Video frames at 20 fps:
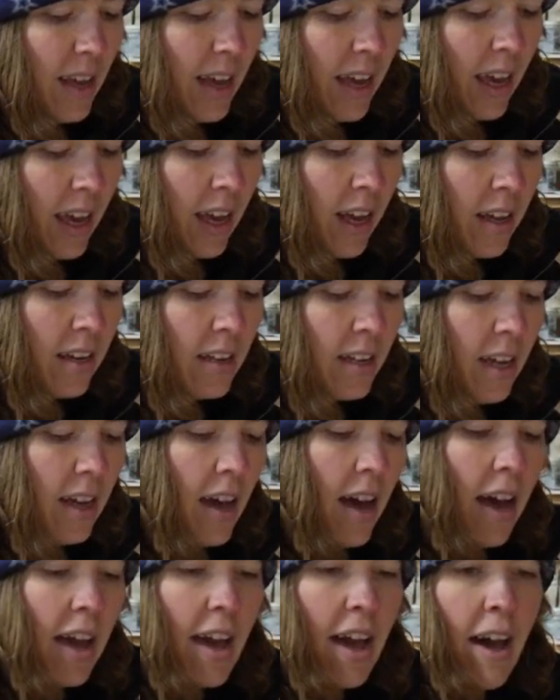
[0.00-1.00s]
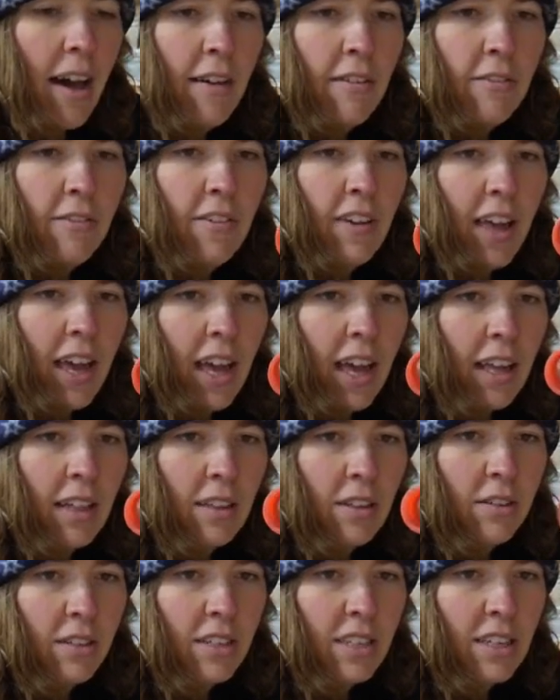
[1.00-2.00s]
And I have a
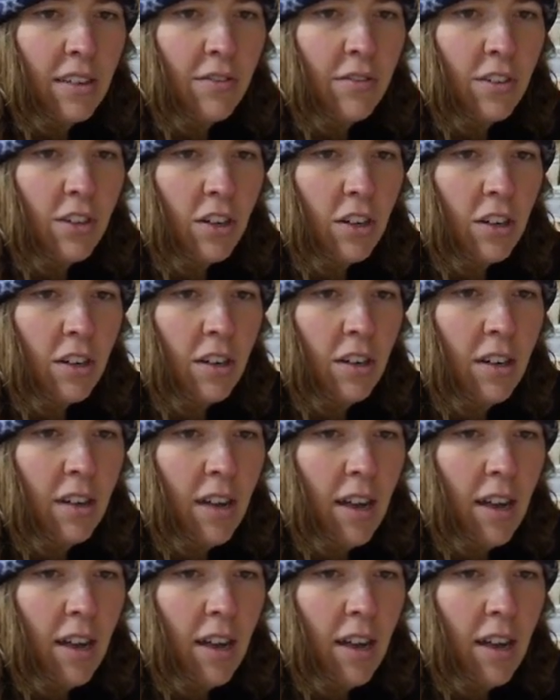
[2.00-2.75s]
little sifter.